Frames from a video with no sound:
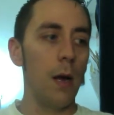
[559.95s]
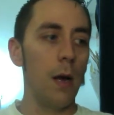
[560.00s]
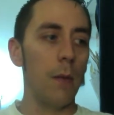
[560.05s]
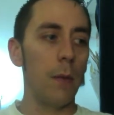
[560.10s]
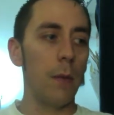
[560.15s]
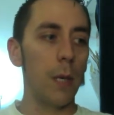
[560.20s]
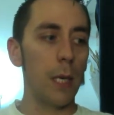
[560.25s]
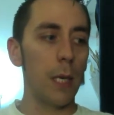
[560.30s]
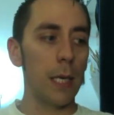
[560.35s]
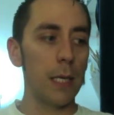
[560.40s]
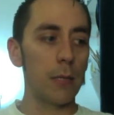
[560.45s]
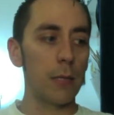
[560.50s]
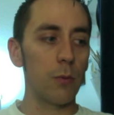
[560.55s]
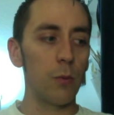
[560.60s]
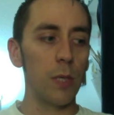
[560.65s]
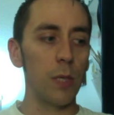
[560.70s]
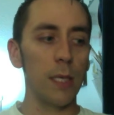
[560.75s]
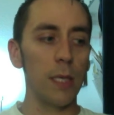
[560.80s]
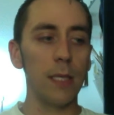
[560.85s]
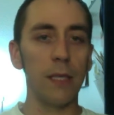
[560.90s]
But it's
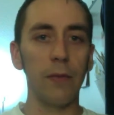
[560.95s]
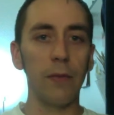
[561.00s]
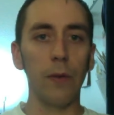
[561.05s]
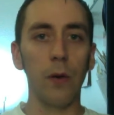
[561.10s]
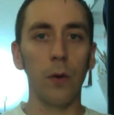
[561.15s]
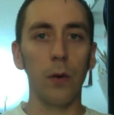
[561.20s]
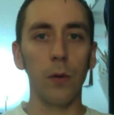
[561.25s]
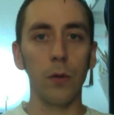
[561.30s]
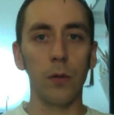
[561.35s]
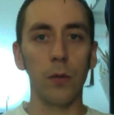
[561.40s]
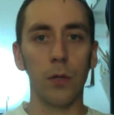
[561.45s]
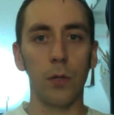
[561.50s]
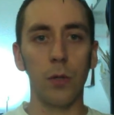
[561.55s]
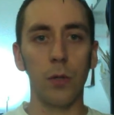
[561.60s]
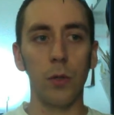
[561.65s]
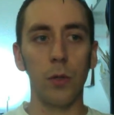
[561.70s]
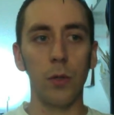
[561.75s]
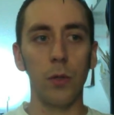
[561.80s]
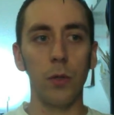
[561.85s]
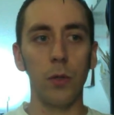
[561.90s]
really difficult
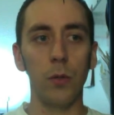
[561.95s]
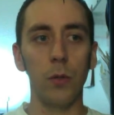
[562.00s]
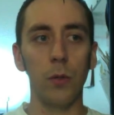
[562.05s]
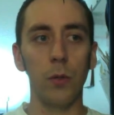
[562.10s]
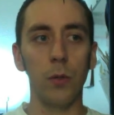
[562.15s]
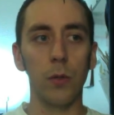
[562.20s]
to